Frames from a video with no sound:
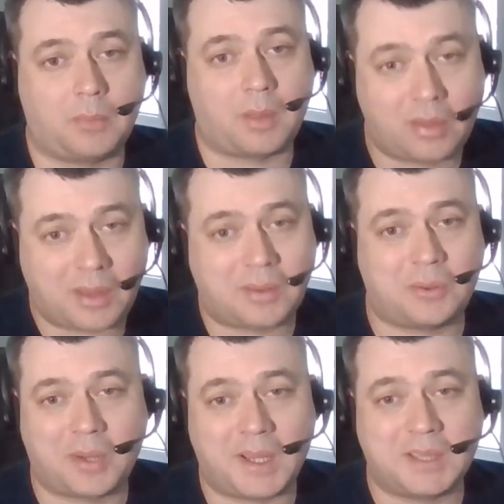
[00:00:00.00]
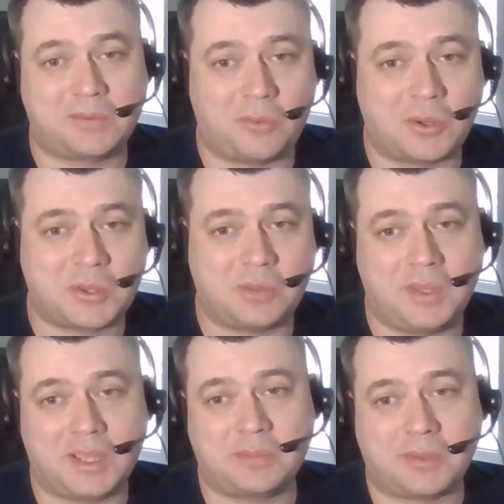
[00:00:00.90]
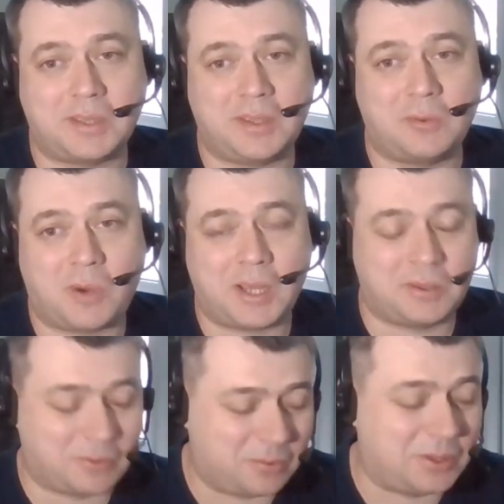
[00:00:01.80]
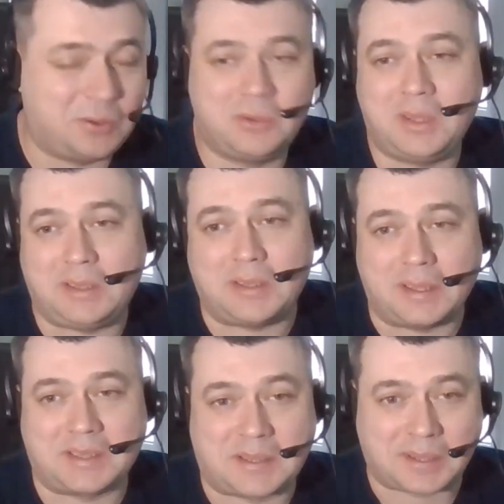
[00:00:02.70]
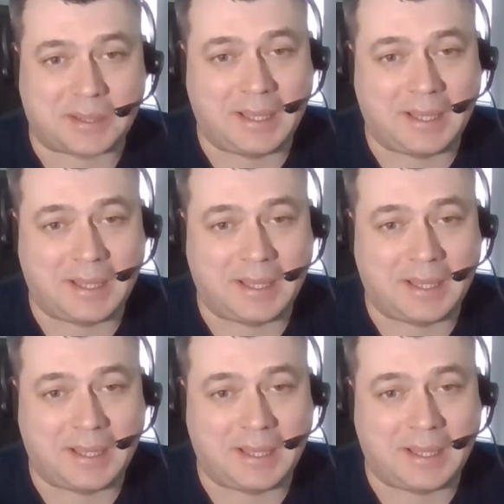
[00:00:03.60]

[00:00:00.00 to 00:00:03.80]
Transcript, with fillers: Thank you guys for watching me explaining why we do need an SSL.